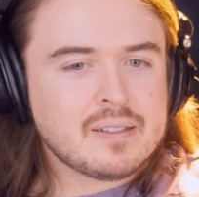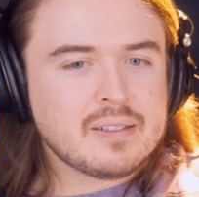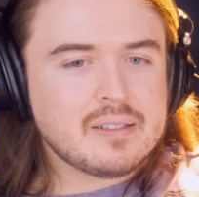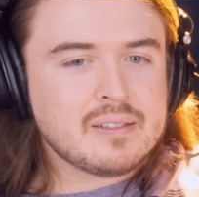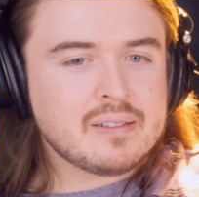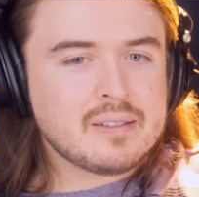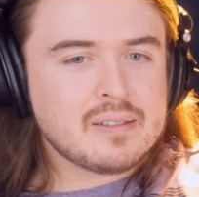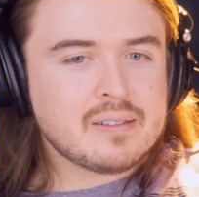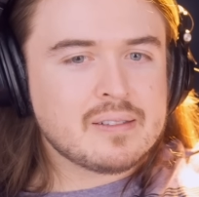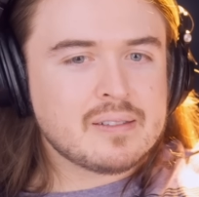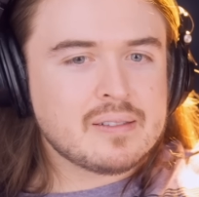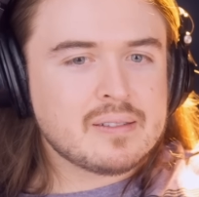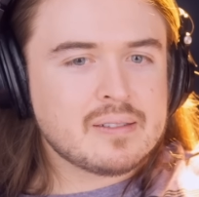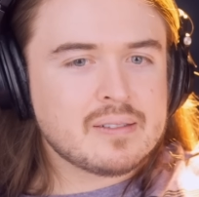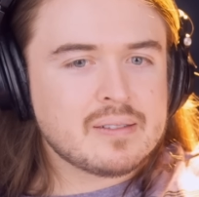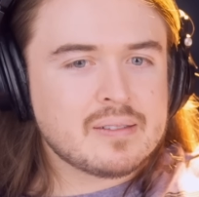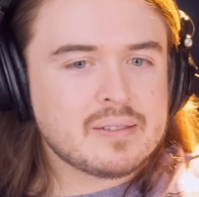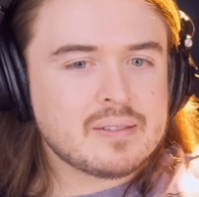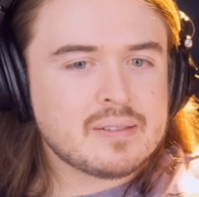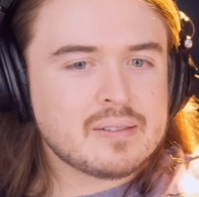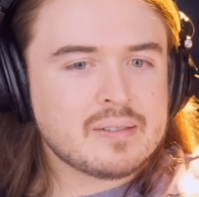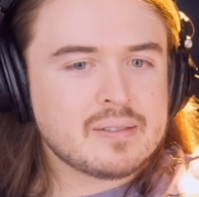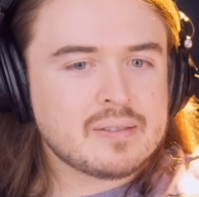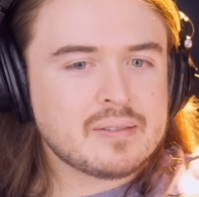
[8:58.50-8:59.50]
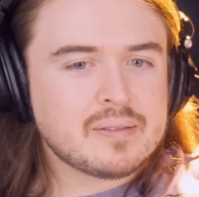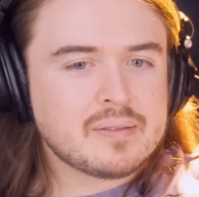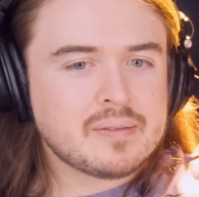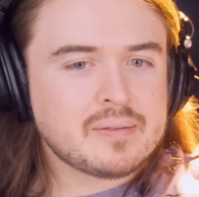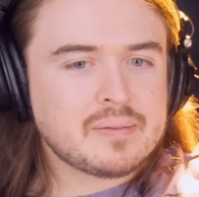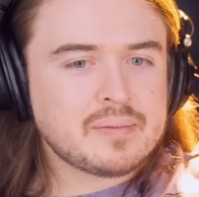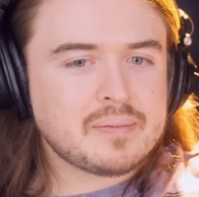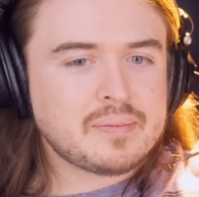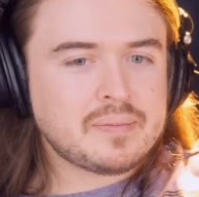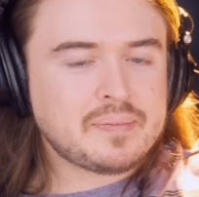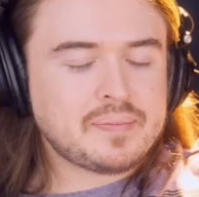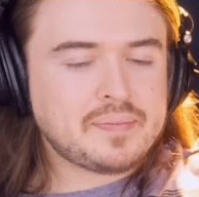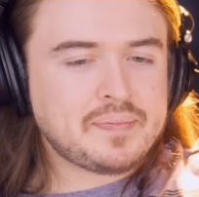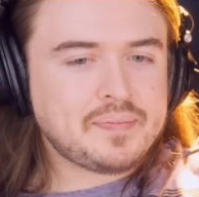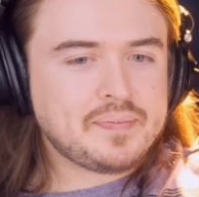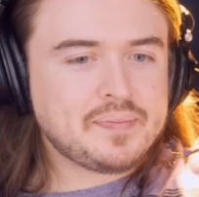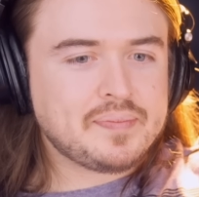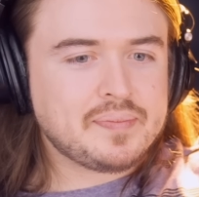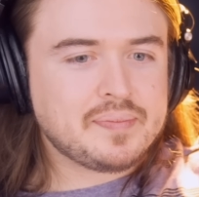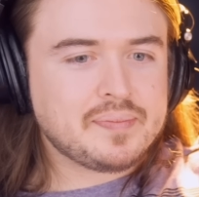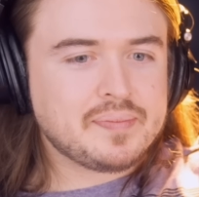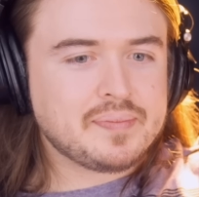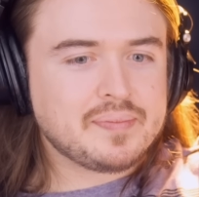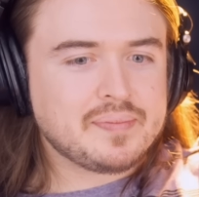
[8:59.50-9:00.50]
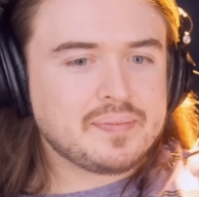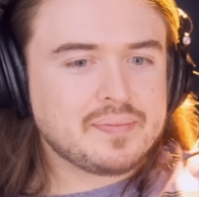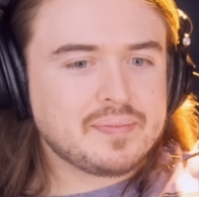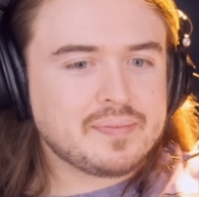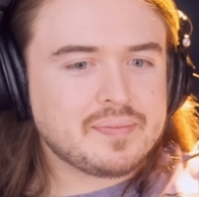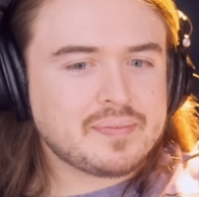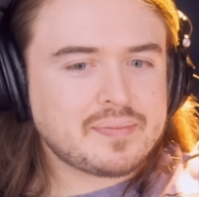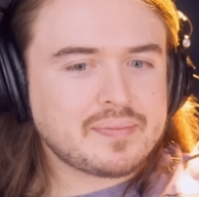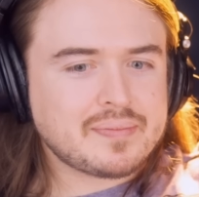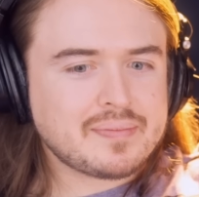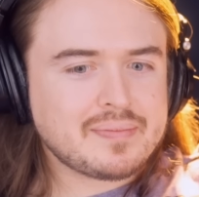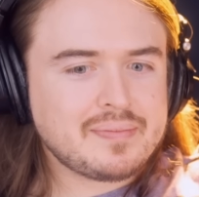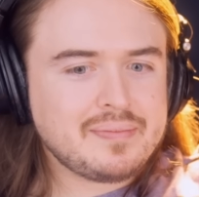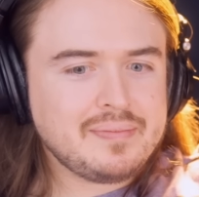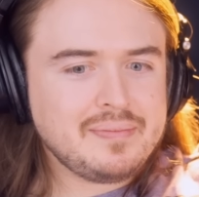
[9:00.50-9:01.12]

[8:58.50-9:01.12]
(not speaking)